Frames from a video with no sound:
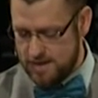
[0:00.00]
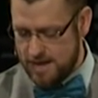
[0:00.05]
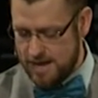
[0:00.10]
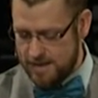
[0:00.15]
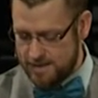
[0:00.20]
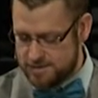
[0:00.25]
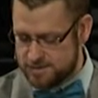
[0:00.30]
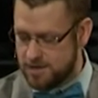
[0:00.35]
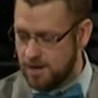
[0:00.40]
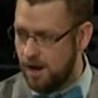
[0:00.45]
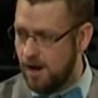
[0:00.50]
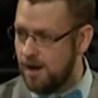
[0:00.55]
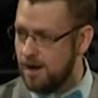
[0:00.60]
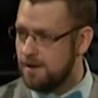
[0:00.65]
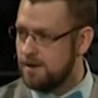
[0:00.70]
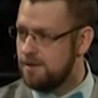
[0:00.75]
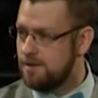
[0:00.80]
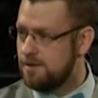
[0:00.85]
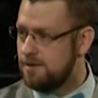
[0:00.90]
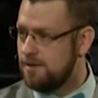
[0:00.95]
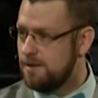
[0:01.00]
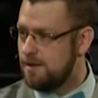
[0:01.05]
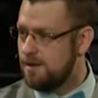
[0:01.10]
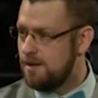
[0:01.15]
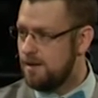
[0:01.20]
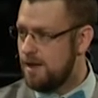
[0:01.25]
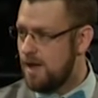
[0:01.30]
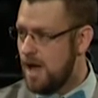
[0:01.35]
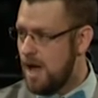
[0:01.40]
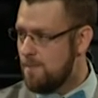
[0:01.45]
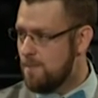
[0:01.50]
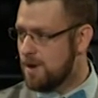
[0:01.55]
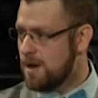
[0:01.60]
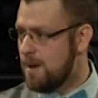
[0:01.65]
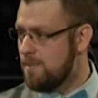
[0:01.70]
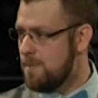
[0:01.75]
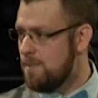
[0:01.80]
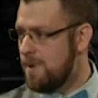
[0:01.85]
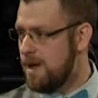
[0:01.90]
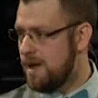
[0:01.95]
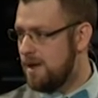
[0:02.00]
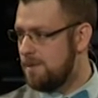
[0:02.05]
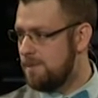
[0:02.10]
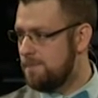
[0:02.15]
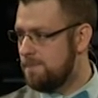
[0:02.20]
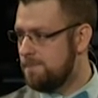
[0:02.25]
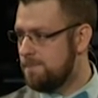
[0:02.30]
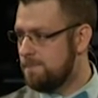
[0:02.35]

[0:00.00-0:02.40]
as God and become a man.